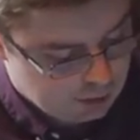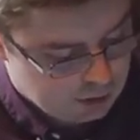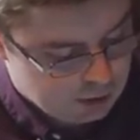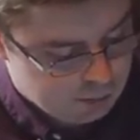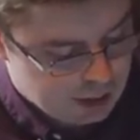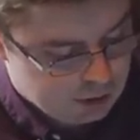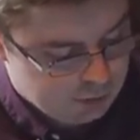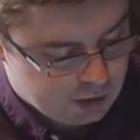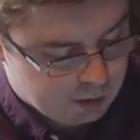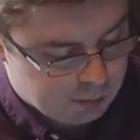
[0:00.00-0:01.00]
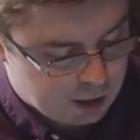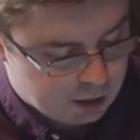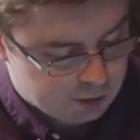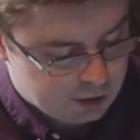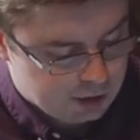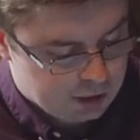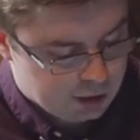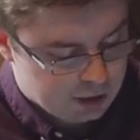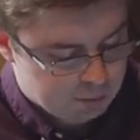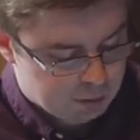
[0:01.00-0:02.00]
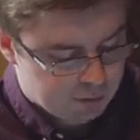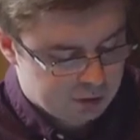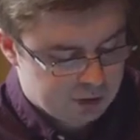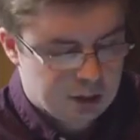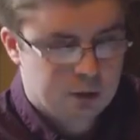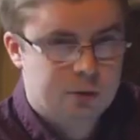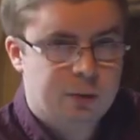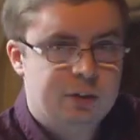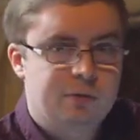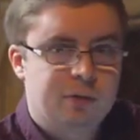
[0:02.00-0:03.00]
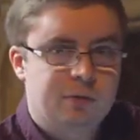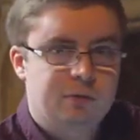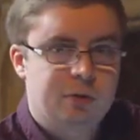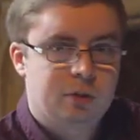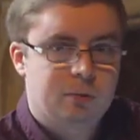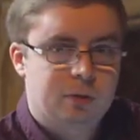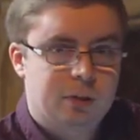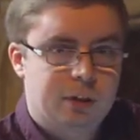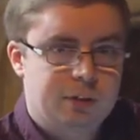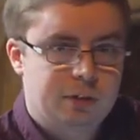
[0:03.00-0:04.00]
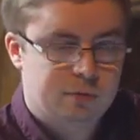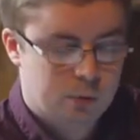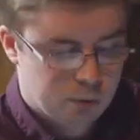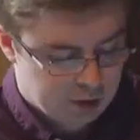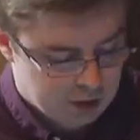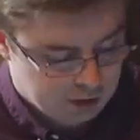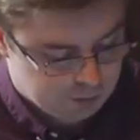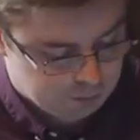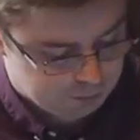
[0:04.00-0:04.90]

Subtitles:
His marriage fell apart, and he died in poverty on 25th of June 1914.